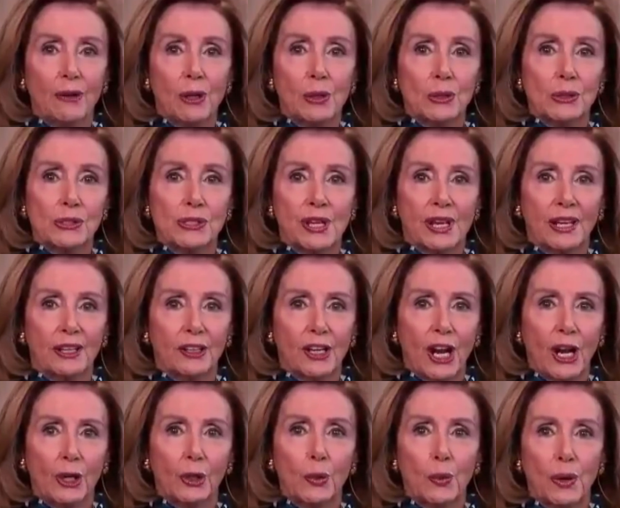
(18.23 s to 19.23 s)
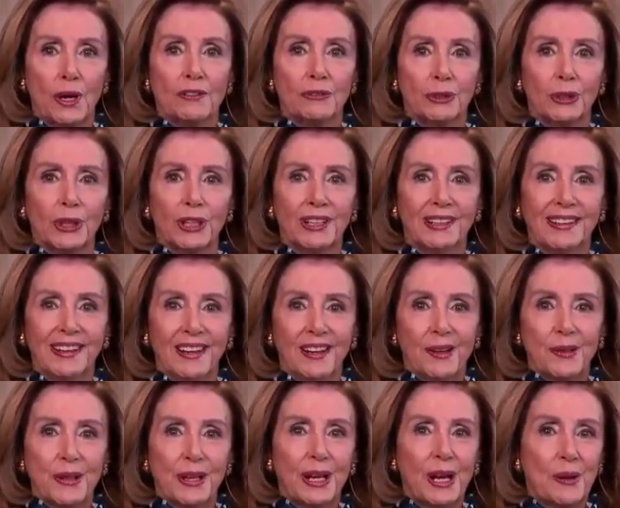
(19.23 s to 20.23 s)
arrows in our quiver
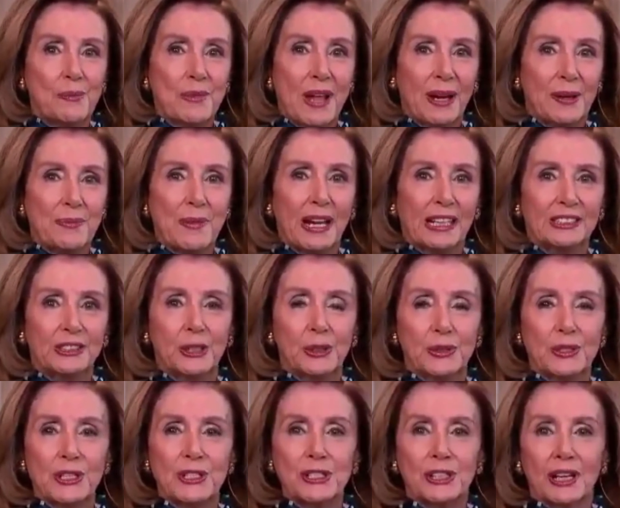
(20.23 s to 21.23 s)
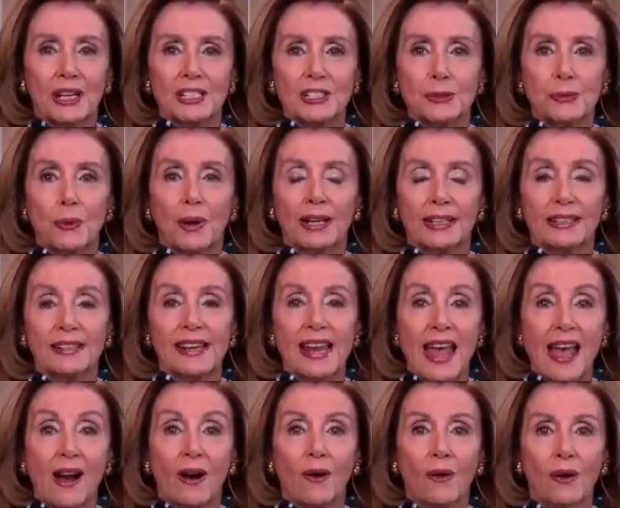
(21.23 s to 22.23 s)
that I'm not about to discuss right
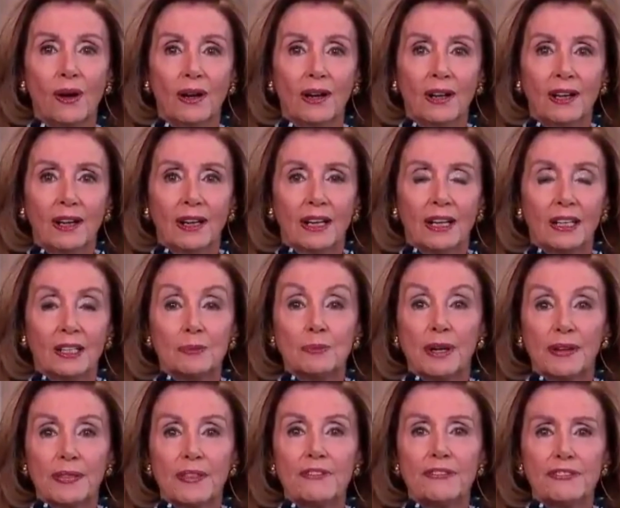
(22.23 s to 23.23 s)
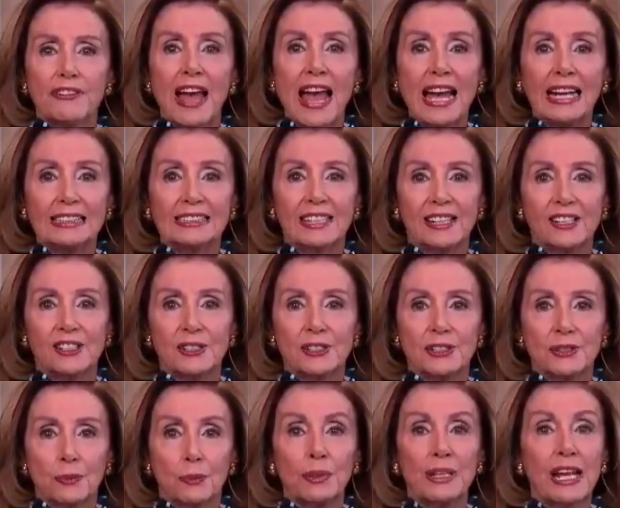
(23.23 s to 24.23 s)
now. Uh, but the fact
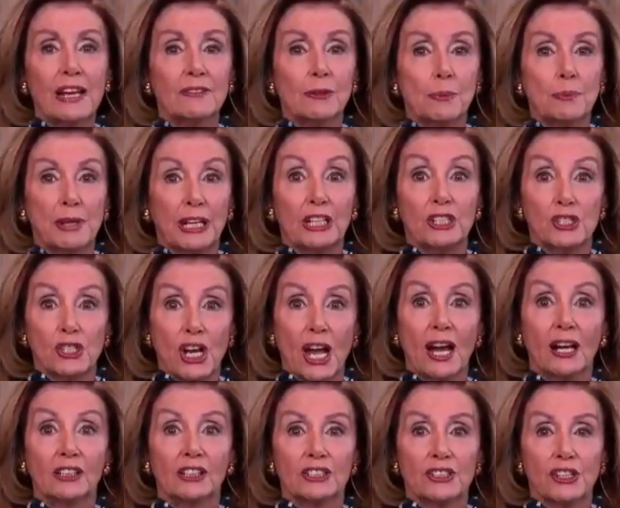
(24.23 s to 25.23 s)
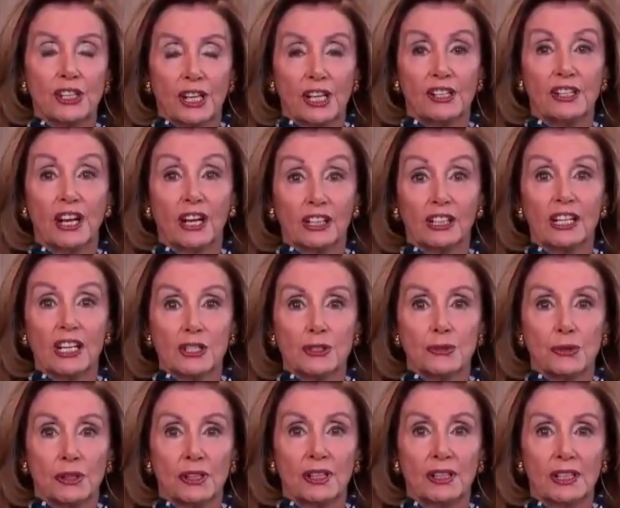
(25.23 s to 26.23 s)
is, we have a big challenge in our
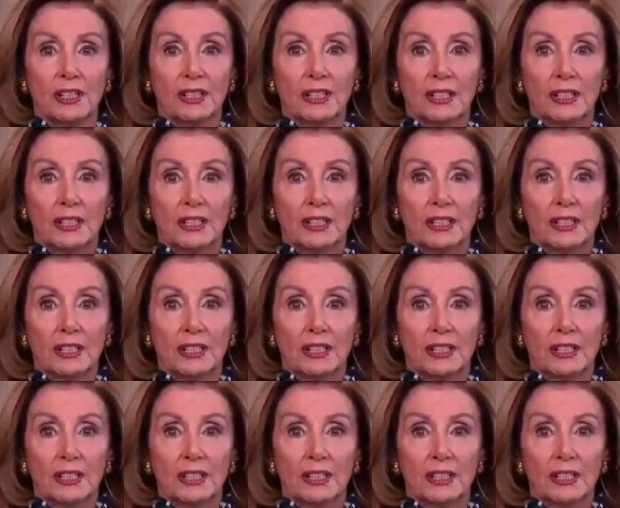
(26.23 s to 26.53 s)
country.